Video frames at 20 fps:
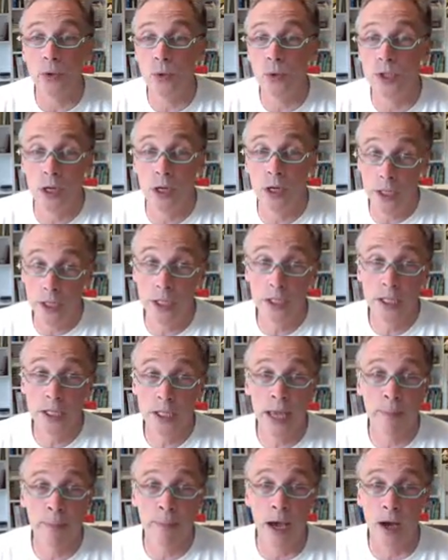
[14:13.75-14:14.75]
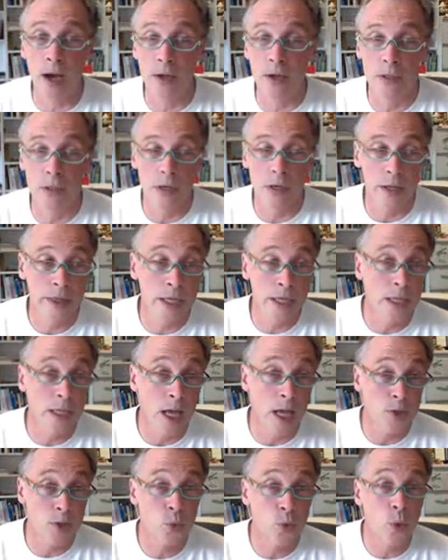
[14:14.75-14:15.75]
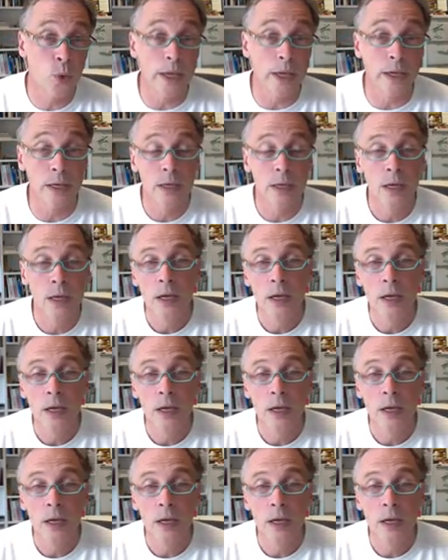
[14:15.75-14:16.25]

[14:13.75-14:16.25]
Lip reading: which only just came out, I think, last week,